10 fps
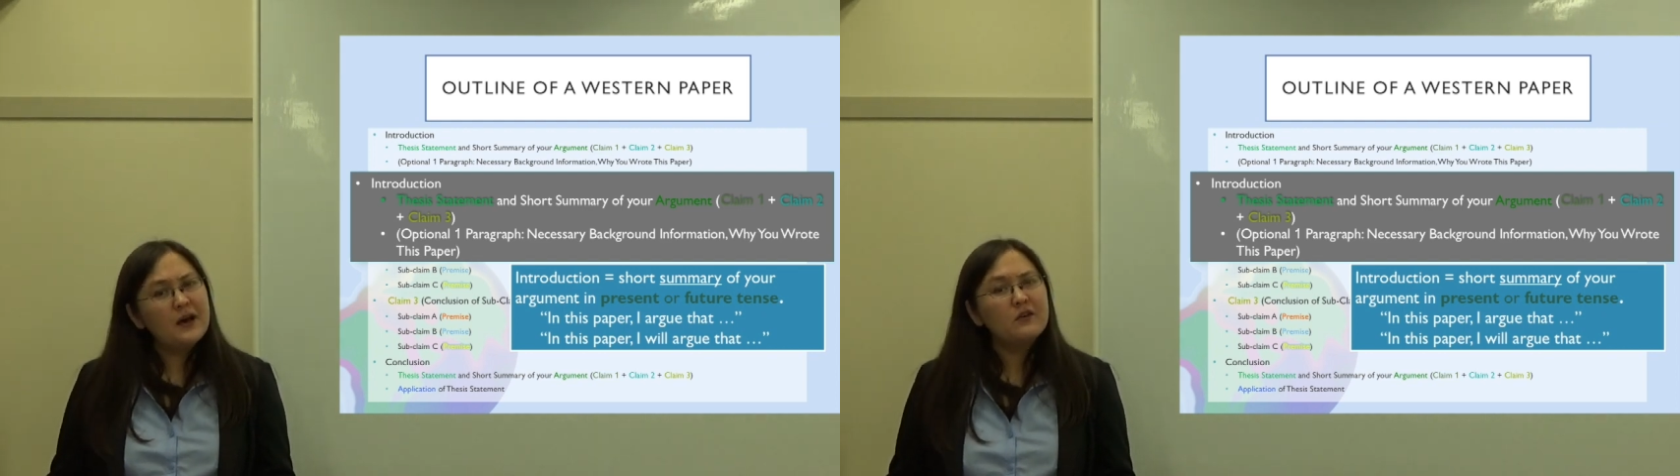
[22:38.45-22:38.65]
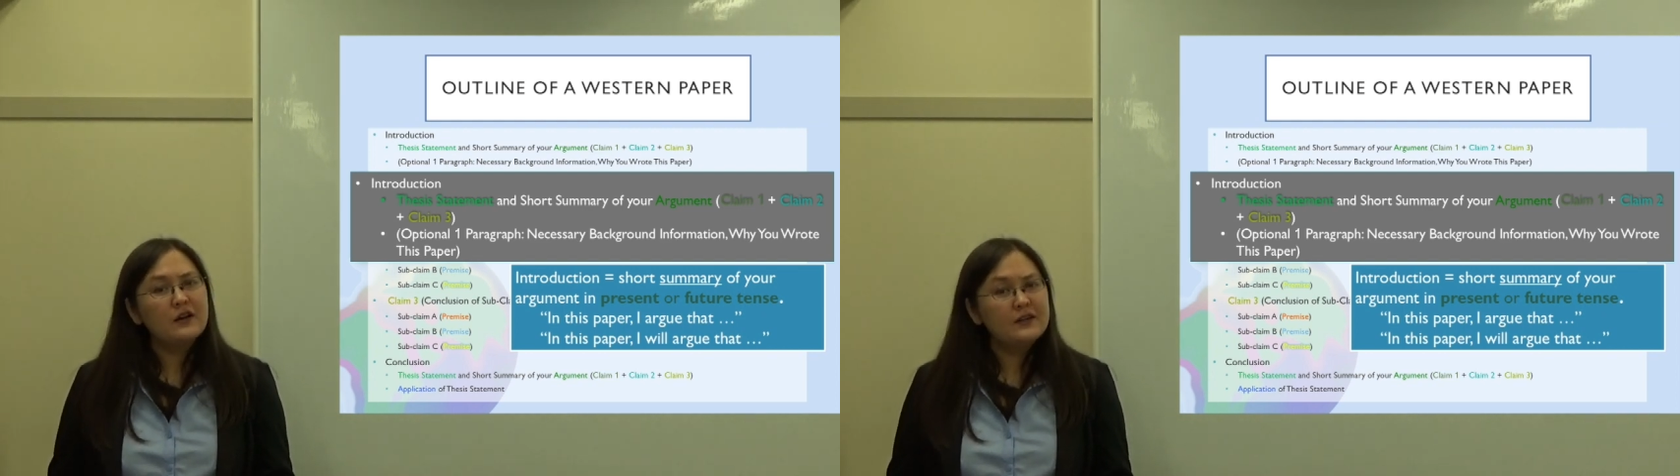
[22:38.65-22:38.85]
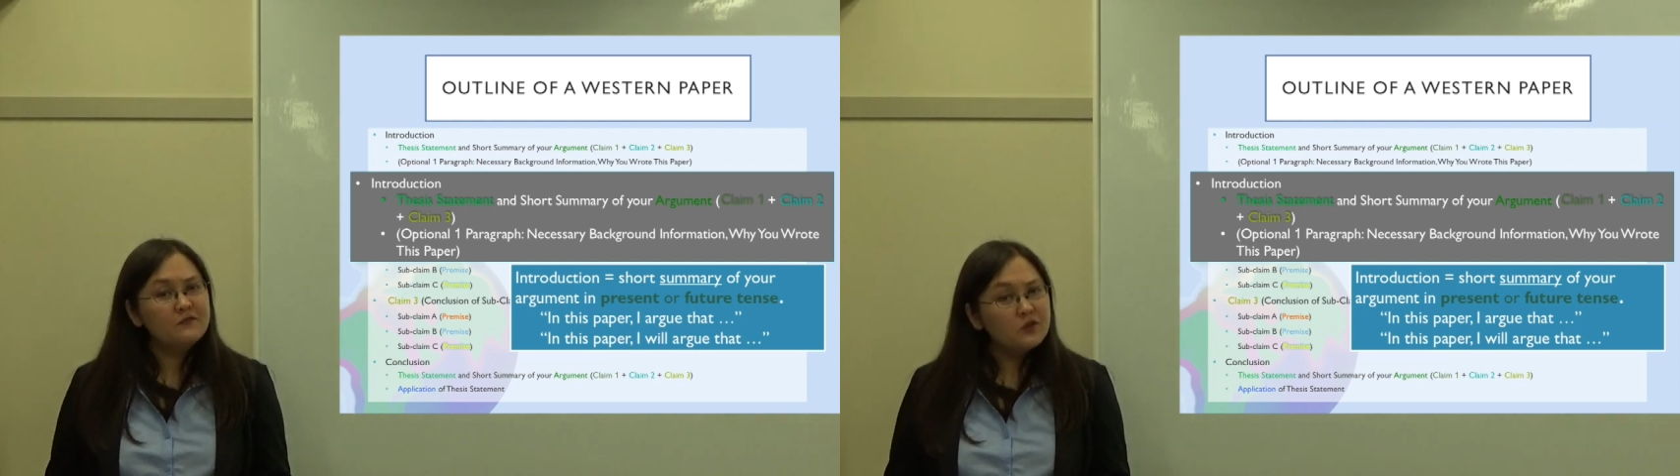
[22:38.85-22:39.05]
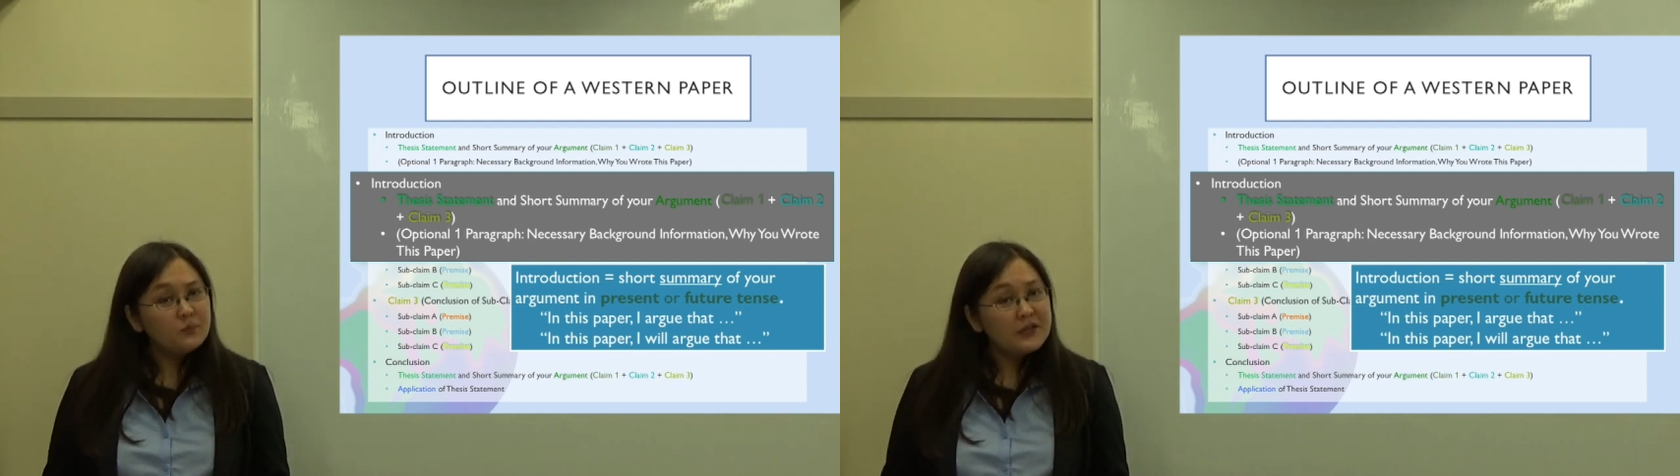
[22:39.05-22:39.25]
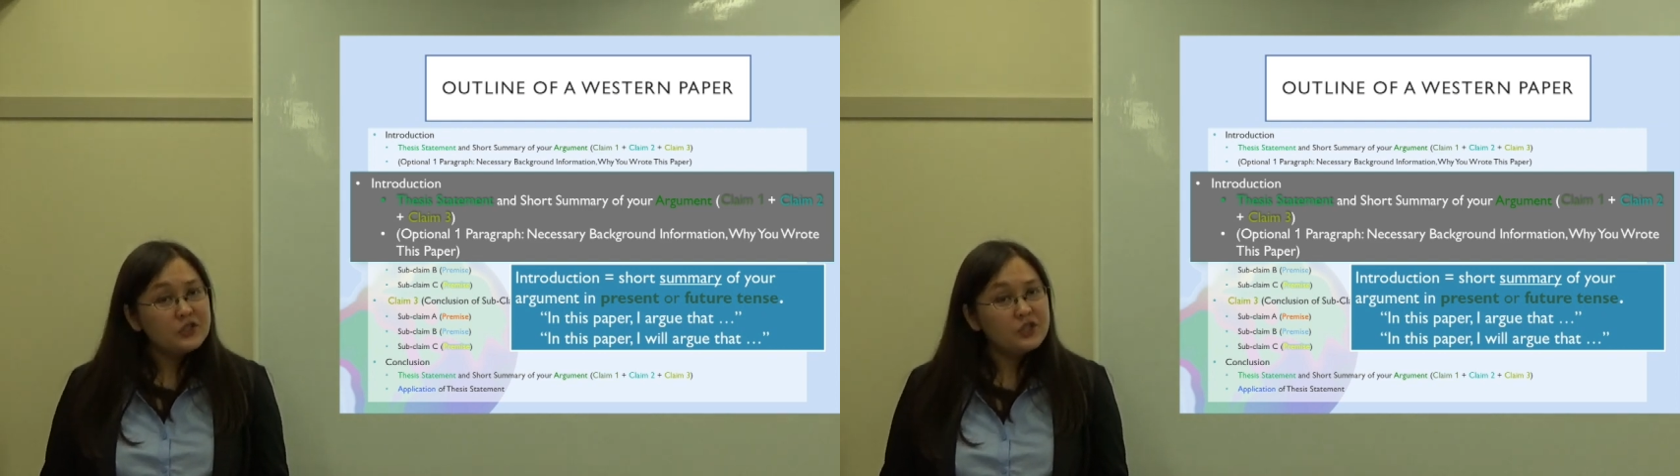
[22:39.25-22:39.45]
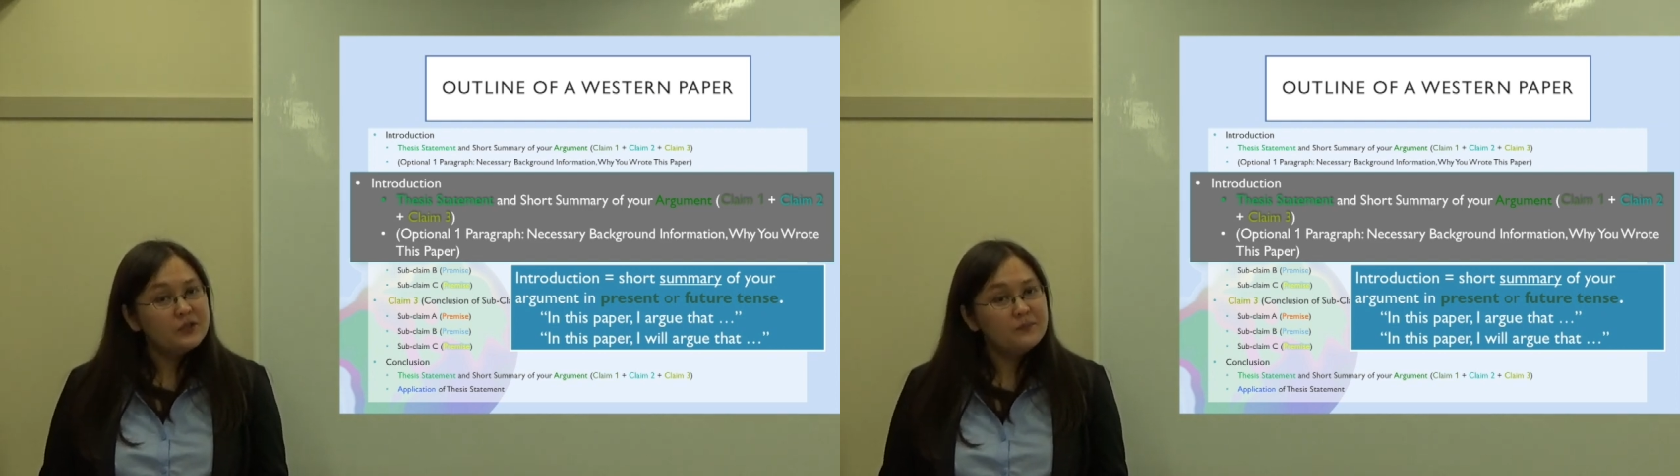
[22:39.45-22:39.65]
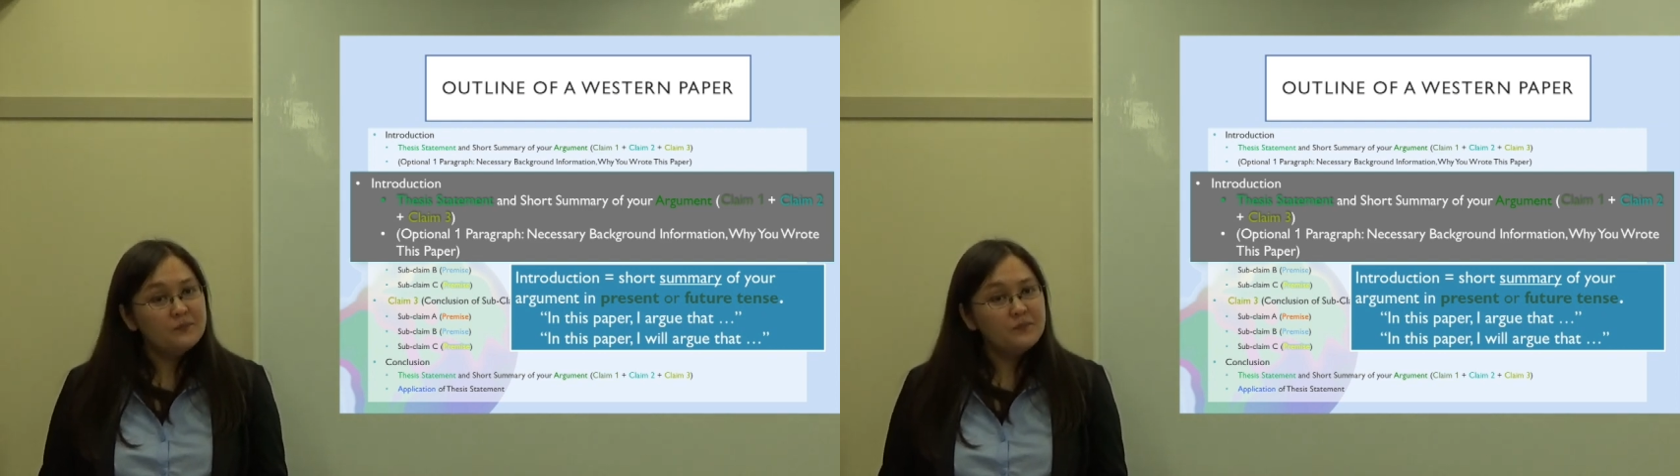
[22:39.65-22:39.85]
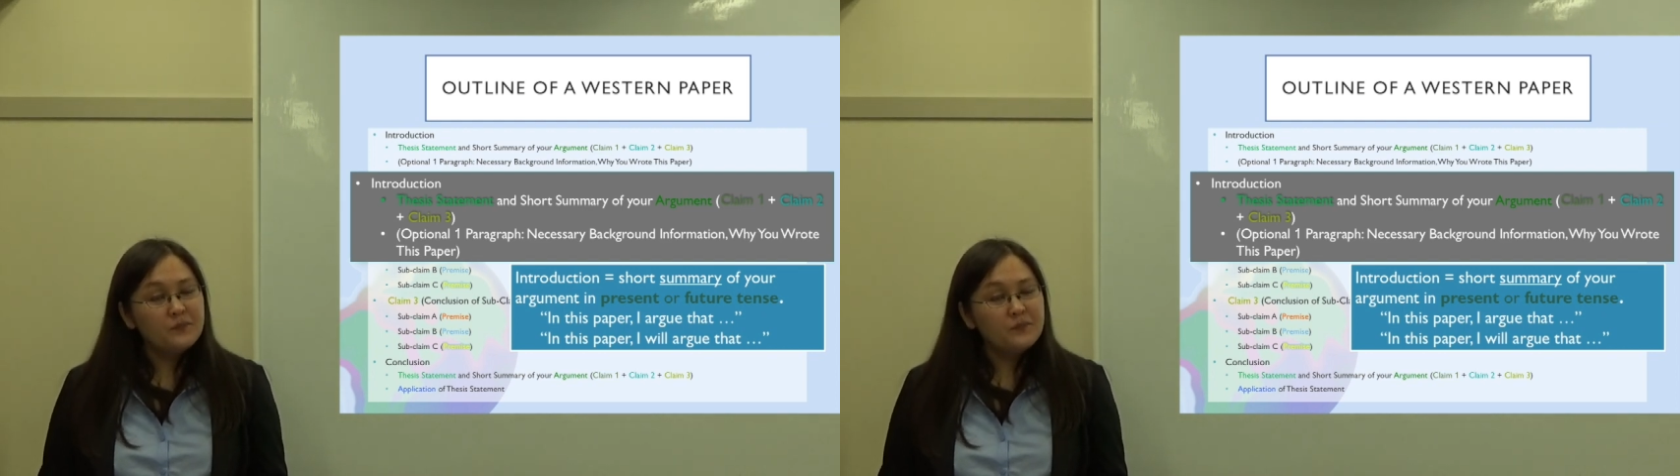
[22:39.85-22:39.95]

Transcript: background information,